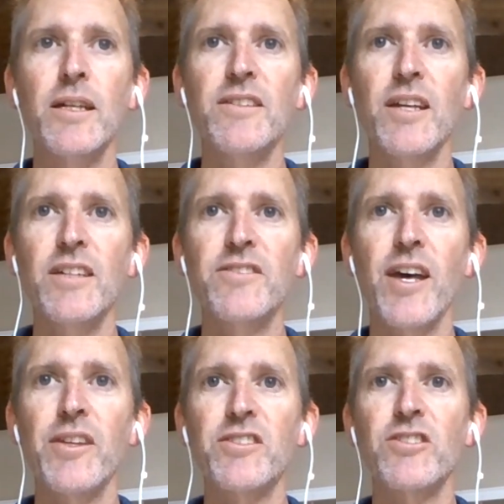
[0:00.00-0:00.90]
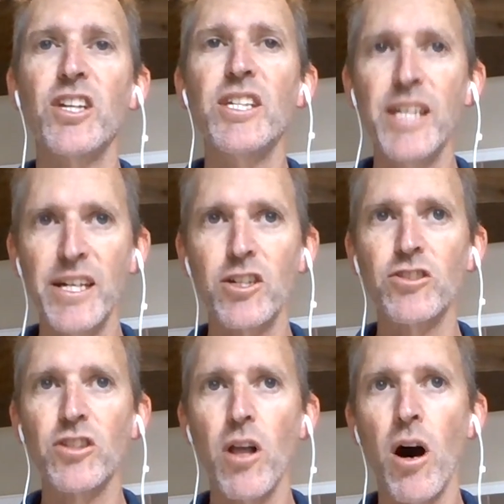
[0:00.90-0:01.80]
is that this is a
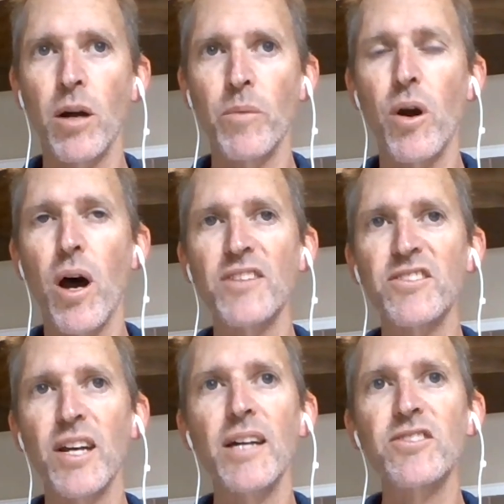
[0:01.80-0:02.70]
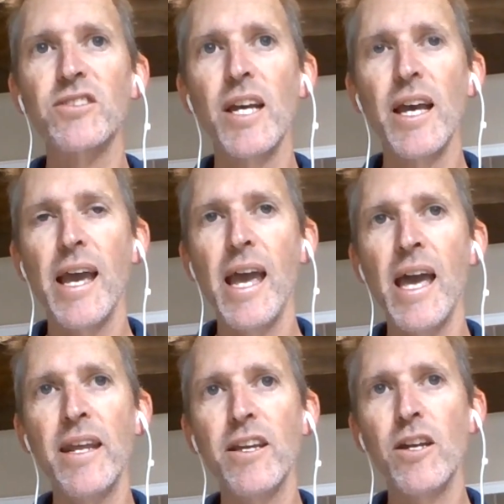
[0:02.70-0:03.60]
years-long process. Right.
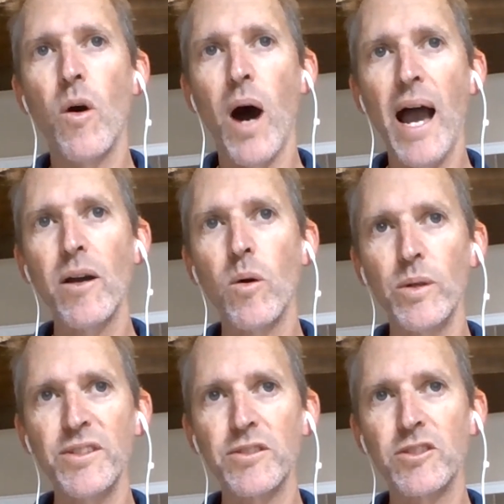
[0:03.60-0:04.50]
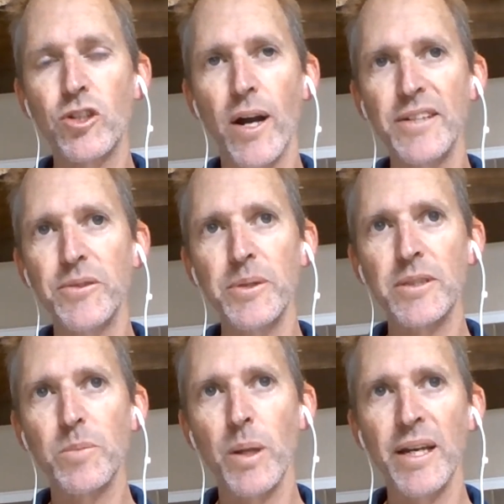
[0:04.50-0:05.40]
And, you know, I always try to
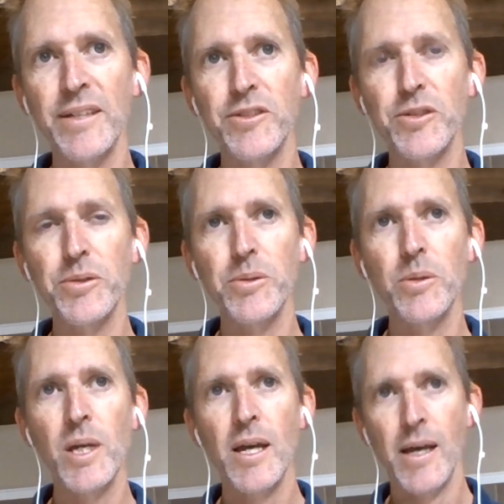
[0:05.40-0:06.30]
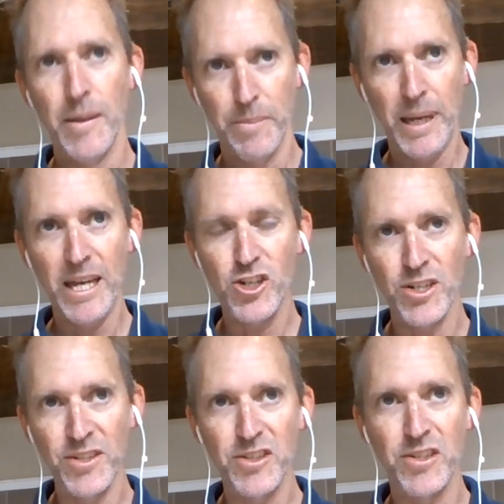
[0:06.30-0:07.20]
explain to
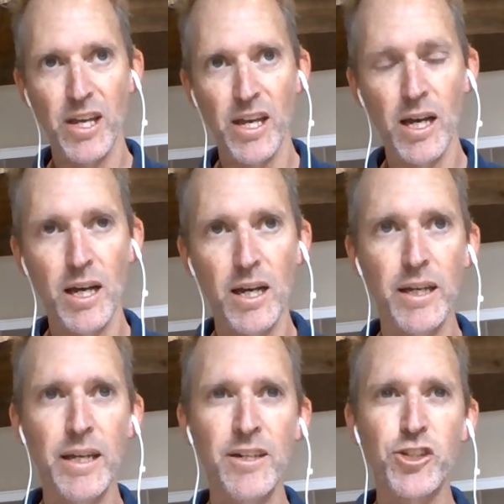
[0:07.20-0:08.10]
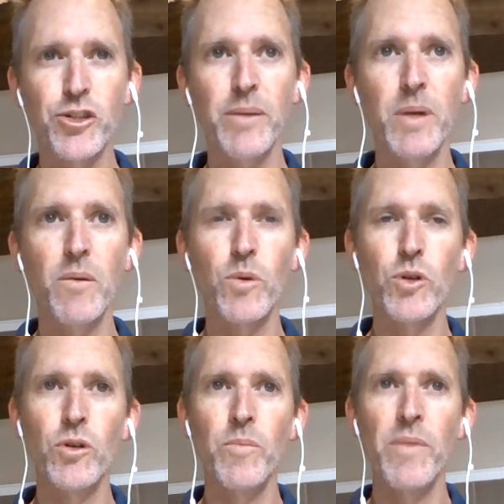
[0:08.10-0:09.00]
patients in a treatment
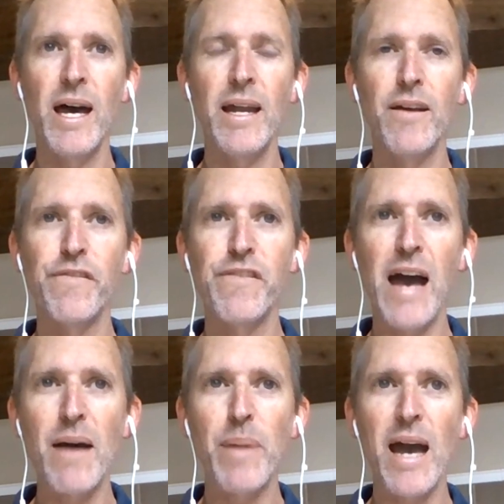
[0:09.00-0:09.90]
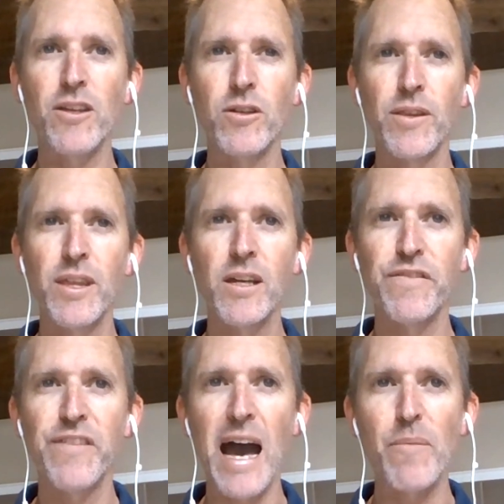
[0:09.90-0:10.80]
room that fat pad, you can think of
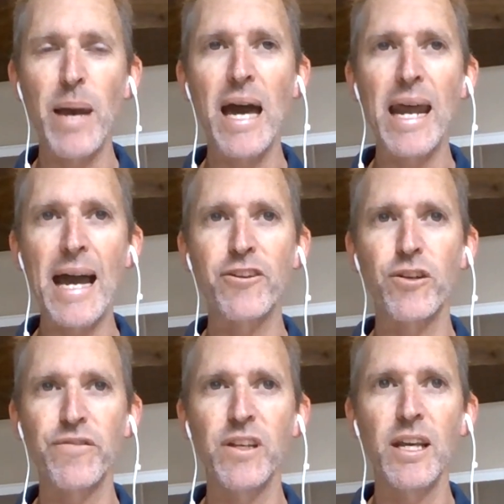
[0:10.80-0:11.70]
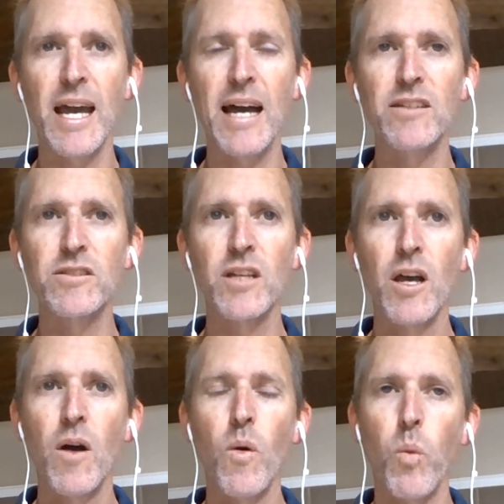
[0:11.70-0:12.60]
fat pad atrophy as
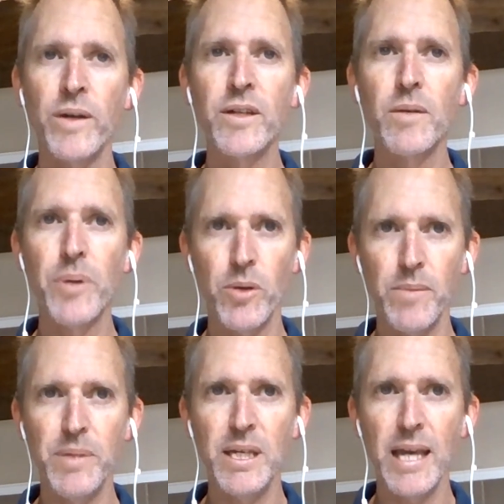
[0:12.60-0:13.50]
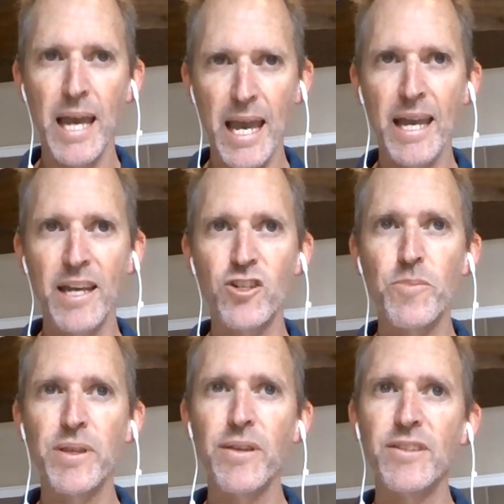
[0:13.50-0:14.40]
one component being age,
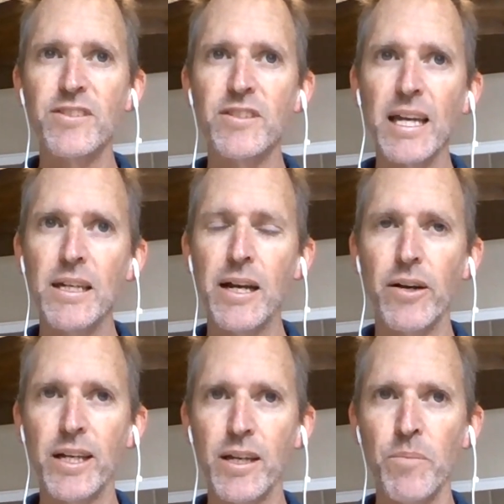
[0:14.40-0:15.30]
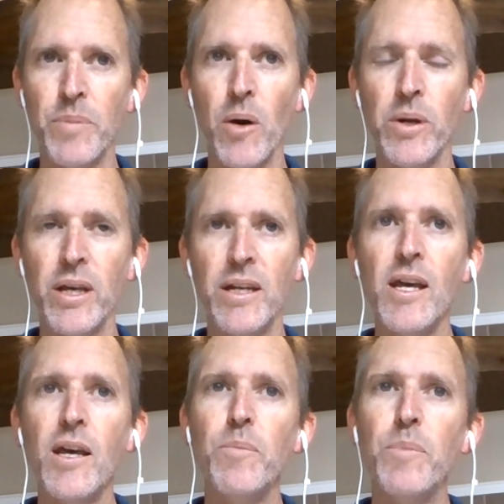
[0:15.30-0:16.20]
but then the secondary component
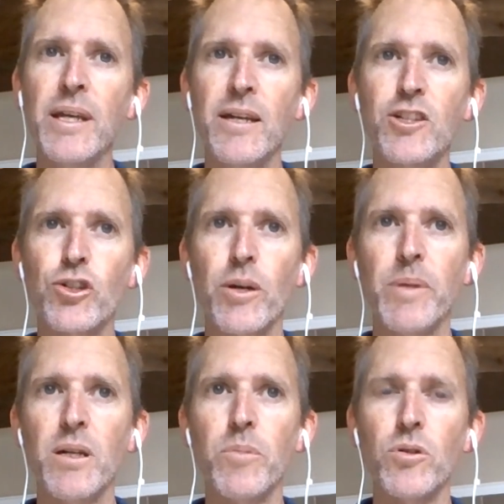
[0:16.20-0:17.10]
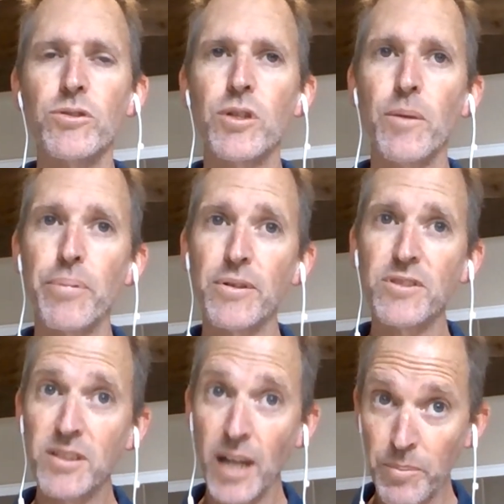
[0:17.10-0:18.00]
being attributable to
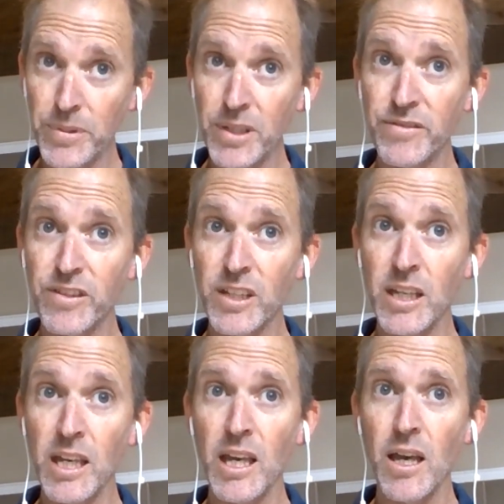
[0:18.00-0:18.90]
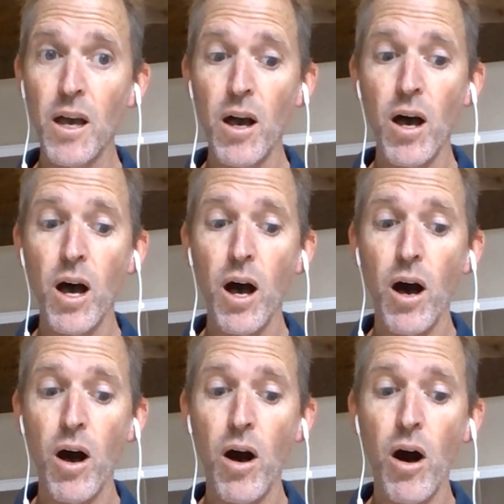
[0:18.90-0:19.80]
presumptively
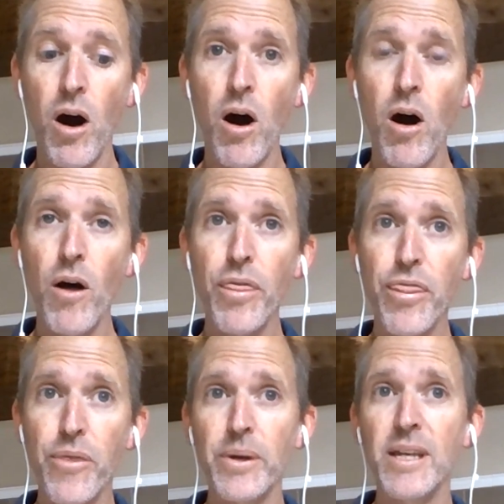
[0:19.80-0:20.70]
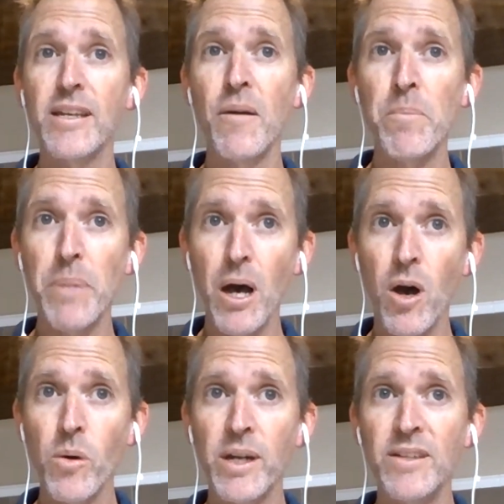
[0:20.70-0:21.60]
all three
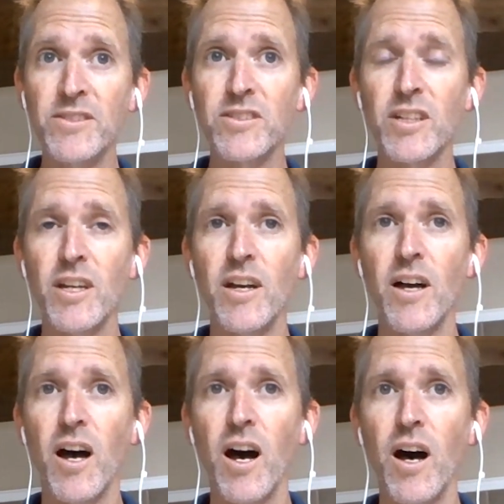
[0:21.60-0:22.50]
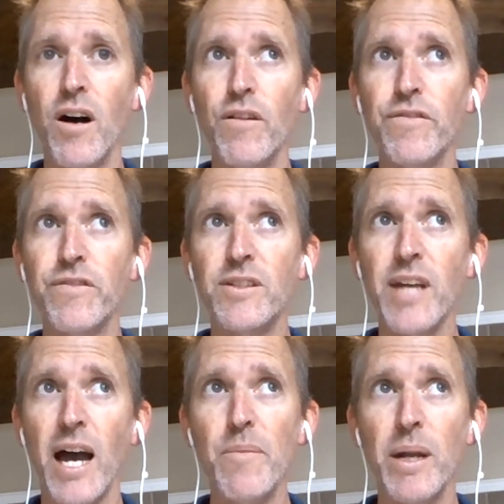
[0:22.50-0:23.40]
components of
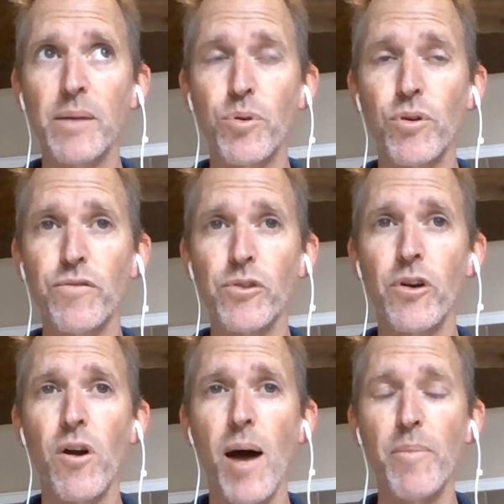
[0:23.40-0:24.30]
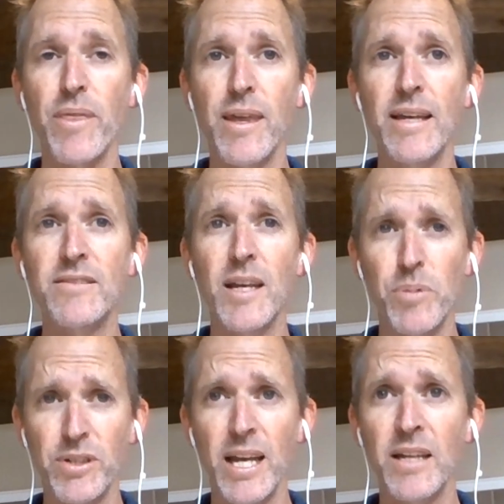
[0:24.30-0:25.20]
diabetic peripheral neuropathy as they
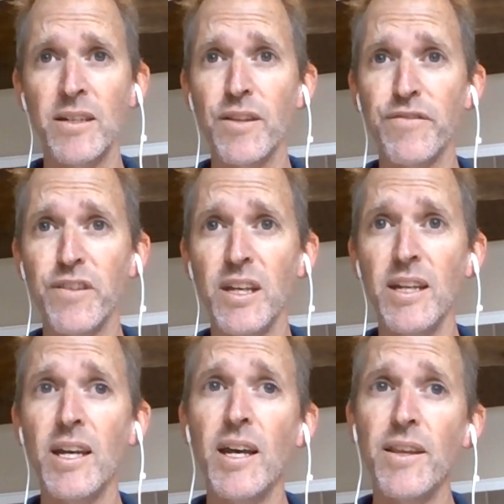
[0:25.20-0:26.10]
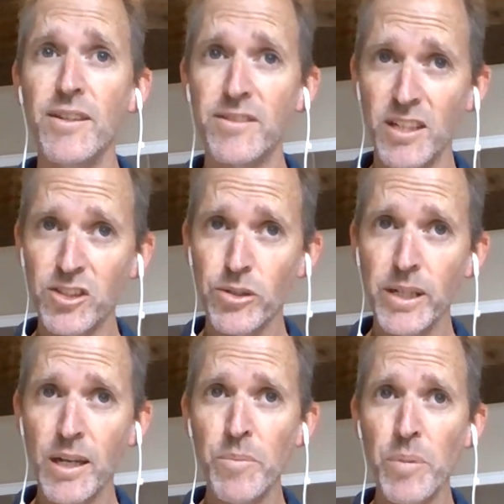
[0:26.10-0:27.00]
pertain to the feet: the
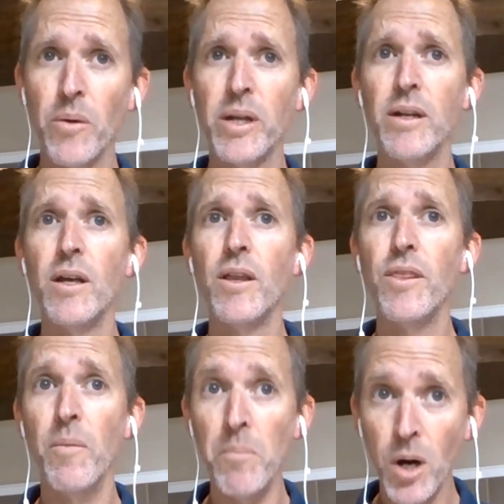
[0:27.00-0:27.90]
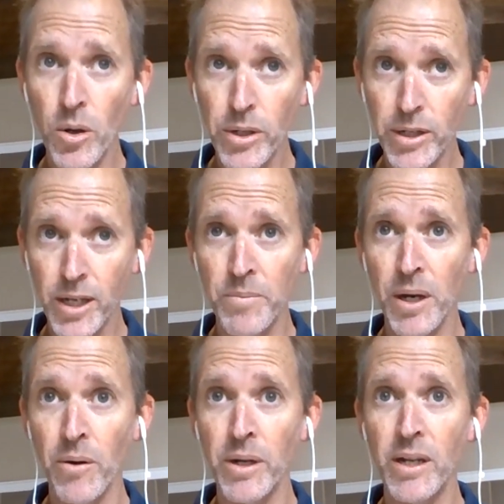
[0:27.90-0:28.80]
sensory component, the motor
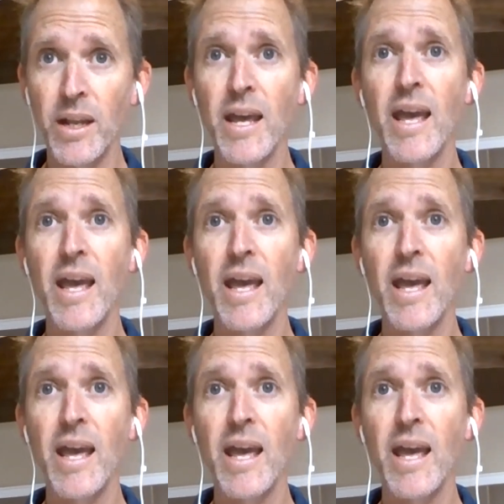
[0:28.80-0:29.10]
component,